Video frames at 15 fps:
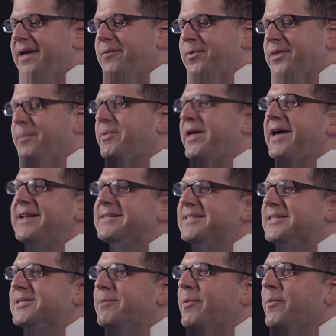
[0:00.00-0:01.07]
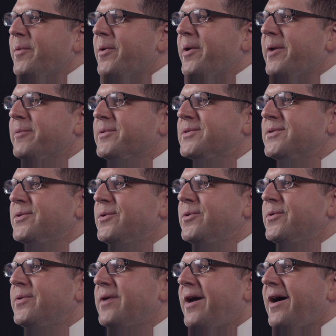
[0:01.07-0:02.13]
and with the planning system that we were able
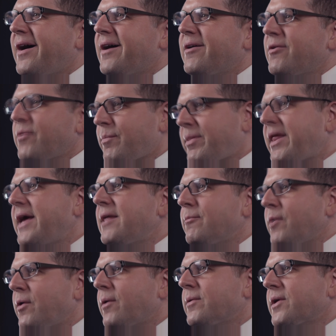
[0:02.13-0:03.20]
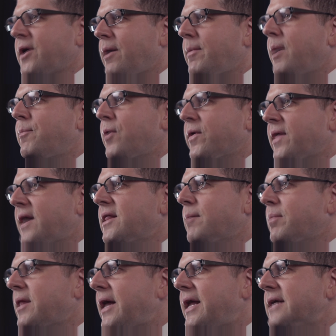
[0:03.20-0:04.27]
to, and the plan that we were able to come up with on the
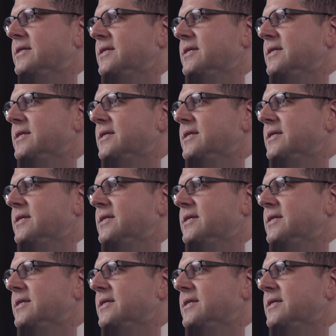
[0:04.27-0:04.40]
planning